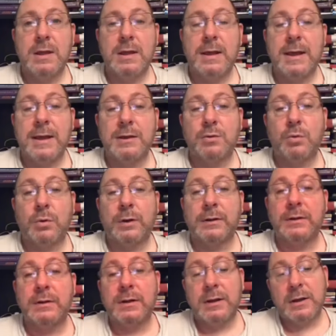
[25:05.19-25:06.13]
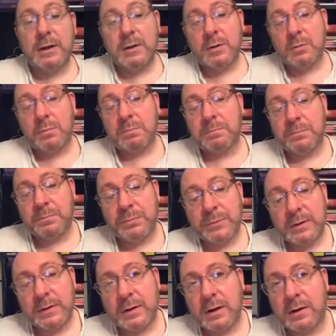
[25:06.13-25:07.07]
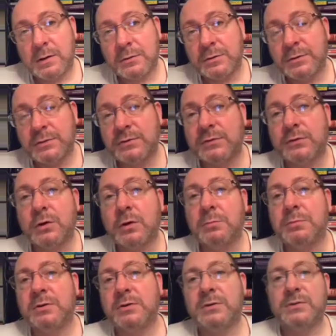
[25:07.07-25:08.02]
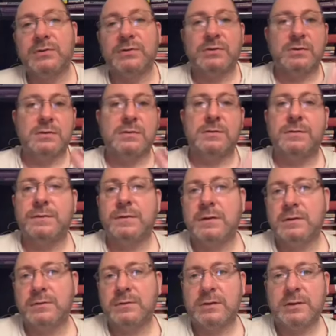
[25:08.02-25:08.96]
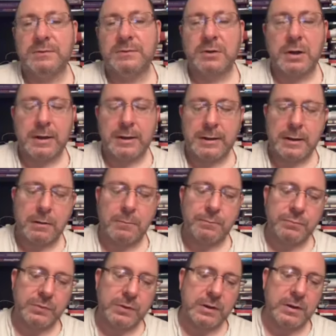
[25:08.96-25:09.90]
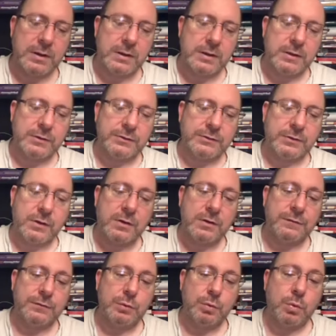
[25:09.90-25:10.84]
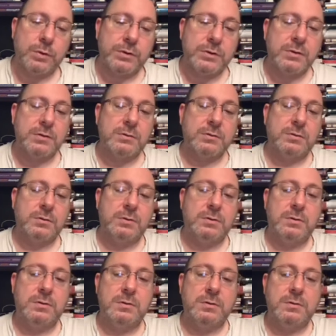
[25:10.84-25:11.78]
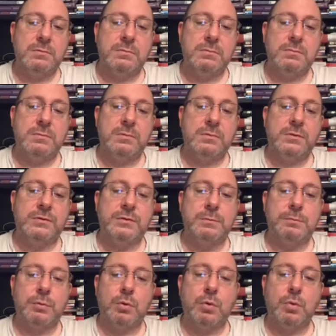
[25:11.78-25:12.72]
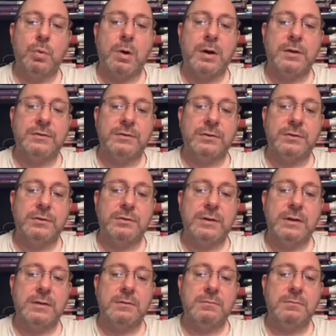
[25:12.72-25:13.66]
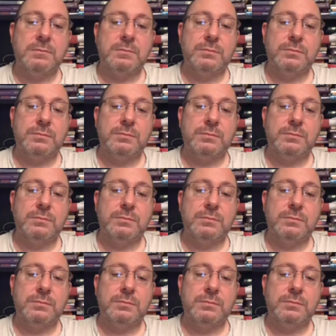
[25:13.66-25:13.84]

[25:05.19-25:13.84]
Anyway, I'm going to stop because the, the thing just keeps cutting out. So if you want to support what I do, then